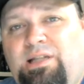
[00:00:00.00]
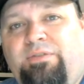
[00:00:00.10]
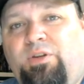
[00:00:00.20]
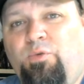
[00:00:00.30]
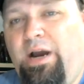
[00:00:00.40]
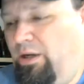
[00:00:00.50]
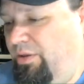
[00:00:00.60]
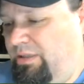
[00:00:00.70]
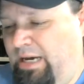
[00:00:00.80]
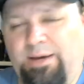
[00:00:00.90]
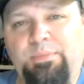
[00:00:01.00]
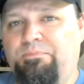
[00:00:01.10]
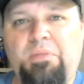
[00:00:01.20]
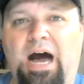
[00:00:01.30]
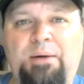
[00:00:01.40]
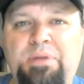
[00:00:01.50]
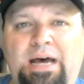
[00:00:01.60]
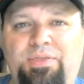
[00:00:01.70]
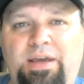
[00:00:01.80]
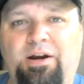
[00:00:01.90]
left and right all the time. I'm
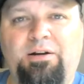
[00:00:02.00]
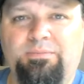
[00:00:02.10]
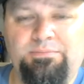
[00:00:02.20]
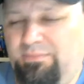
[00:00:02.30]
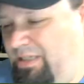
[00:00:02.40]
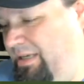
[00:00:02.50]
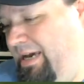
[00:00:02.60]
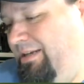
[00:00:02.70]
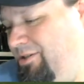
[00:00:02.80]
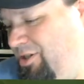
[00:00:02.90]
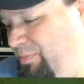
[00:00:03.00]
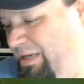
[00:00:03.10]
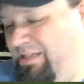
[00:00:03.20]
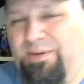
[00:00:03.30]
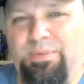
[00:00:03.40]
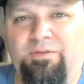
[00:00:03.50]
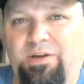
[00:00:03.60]
not there yet, just because I make